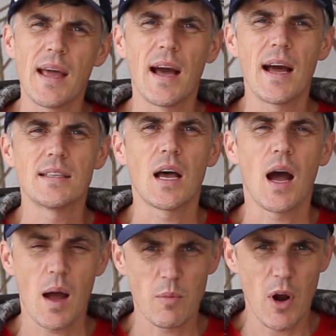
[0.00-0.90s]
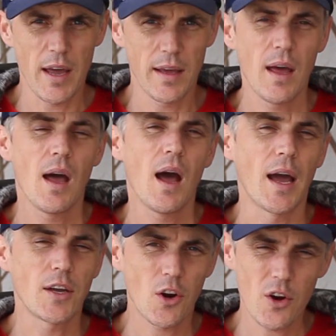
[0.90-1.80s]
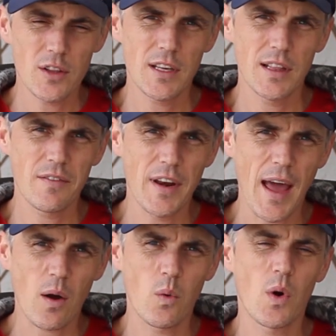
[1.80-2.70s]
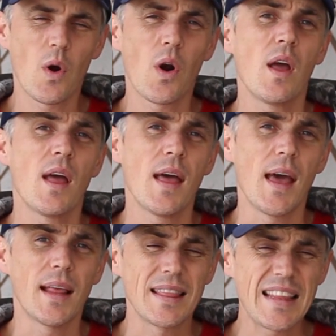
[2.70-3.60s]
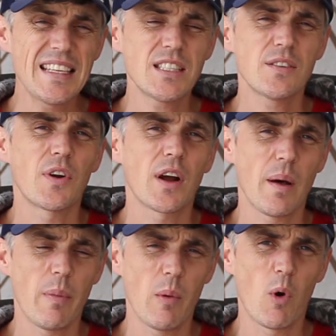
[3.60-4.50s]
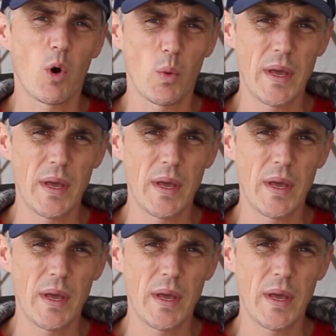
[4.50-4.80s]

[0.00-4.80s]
Hey guys, I'm Ryan. I currently live in Ecuador, at least for a couple more